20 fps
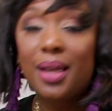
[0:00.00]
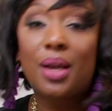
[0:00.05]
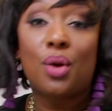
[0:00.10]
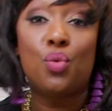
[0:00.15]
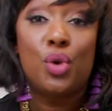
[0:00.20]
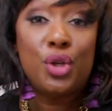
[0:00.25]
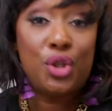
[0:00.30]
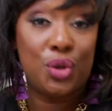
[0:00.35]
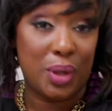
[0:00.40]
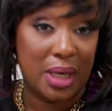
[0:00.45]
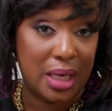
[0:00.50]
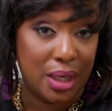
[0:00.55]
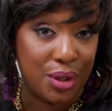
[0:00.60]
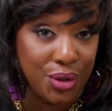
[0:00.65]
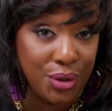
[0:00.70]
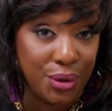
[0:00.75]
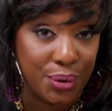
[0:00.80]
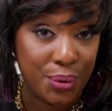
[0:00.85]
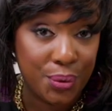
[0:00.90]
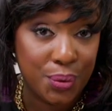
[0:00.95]
What you can
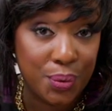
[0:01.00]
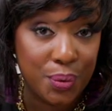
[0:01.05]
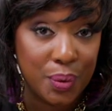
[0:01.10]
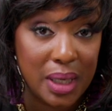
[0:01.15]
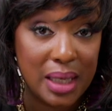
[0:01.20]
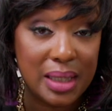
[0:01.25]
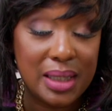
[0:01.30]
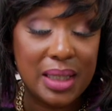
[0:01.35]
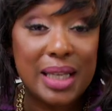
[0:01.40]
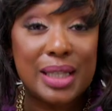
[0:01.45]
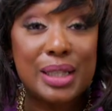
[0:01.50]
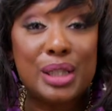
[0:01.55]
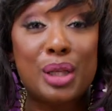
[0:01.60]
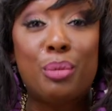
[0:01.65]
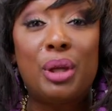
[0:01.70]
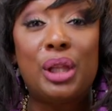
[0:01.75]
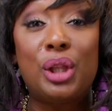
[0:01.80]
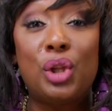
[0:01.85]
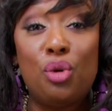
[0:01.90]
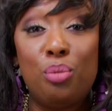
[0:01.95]
do is get
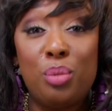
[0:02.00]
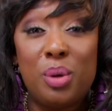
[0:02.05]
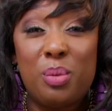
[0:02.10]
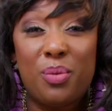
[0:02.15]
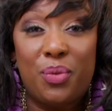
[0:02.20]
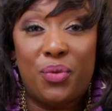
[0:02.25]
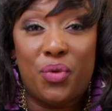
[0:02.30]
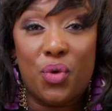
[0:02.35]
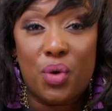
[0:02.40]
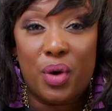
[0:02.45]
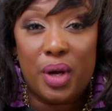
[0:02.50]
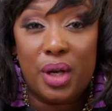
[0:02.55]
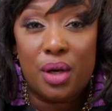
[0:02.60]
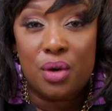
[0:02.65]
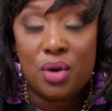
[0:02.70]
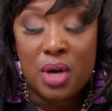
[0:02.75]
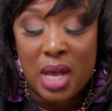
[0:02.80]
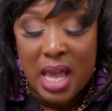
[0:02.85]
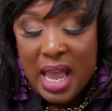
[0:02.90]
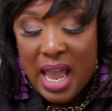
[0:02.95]
some aluminum
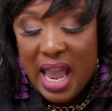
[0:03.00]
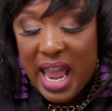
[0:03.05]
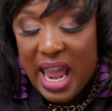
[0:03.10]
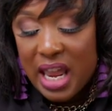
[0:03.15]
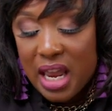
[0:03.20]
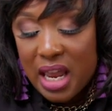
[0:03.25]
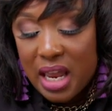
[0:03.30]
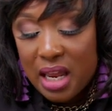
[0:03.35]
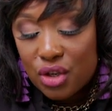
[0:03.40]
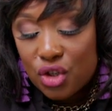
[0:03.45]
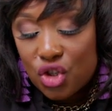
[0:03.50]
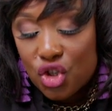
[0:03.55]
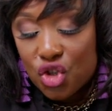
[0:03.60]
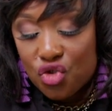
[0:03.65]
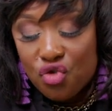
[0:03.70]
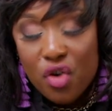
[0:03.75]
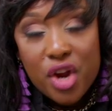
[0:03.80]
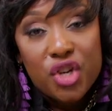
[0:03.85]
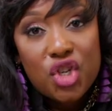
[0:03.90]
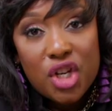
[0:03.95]
foil and
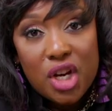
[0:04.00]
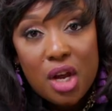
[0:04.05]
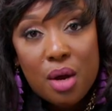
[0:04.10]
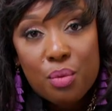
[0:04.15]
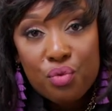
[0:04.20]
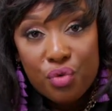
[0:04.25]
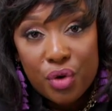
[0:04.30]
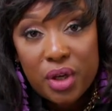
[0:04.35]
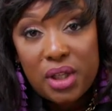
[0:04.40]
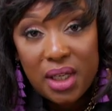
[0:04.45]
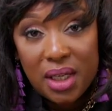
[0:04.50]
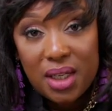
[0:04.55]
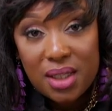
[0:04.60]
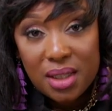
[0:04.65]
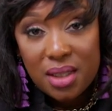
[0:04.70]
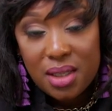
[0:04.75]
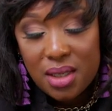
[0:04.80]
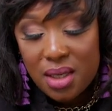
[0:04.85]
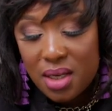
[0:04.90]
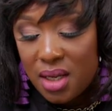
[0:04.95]
scrunch it up really
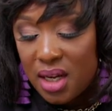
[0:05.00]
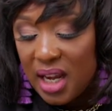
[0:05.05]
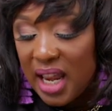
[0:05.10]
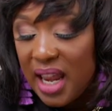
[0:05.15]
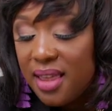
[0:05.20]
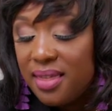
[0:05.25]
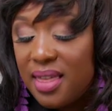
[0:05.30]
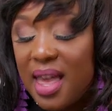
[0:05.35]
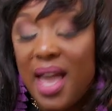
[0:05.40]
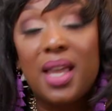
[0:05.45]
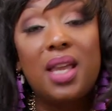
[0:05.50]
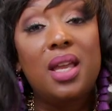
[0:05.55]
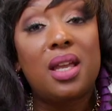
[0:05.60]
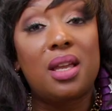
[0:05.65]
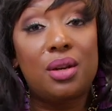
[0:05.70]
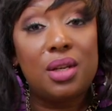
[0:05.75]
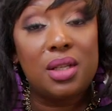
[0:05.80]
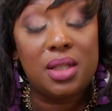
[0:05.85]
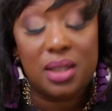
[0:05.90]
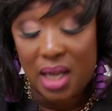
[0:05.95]
good, and that
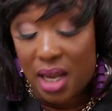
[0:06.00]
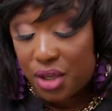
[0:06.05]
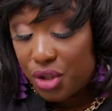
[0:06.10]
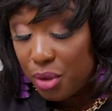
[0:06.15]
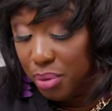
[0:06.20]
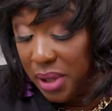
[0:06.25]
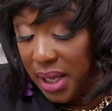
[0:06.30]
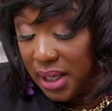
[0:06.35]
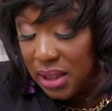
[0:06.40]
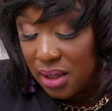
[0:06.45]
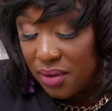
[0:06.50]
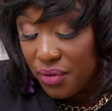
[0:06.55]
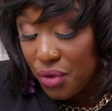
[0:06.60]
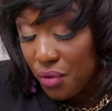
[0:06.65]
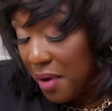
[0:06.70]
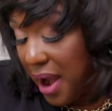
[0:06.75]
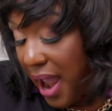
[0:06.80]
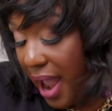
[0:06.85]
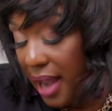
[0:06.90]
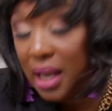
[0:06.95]
can take the place of the
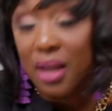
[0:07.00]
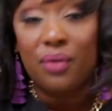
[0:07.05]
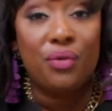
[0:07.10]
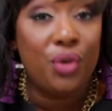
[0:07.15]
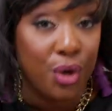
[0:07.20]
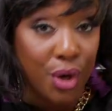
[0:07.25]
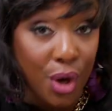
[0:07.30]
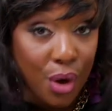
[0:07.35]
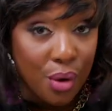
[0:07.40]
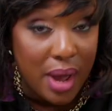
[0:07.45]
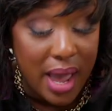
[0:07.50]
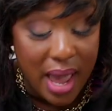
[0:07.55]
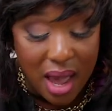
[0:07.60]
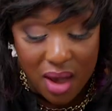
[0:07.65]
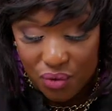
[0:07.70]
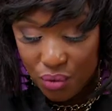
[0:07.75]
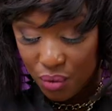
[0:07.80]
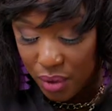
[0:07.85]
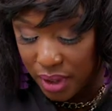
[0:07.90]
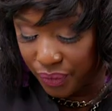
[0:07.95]
rack if you don't
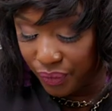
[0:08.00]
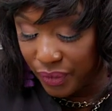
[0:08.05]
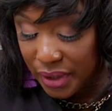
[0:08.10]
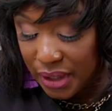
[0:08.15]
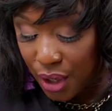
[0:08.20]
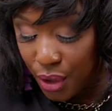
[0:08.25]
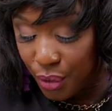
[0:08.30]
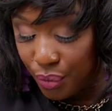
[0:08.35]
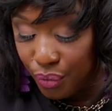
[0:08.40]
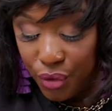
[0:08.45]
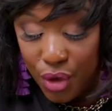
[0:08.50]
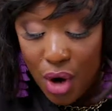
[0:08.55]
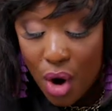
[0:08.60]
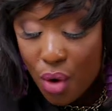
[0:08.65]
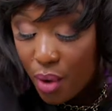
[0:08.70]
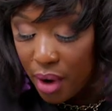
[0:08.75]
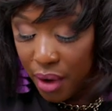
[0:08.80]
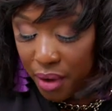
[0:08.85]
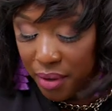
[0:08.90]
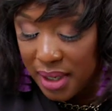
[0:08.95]
have one. So
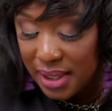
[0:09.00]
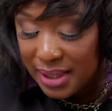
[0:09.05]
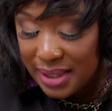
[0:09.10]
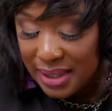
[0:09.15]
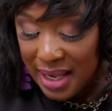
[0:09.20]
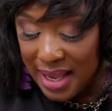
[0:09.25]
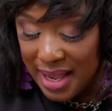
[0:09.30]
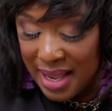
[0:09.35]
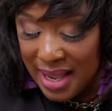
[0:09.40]
no worries.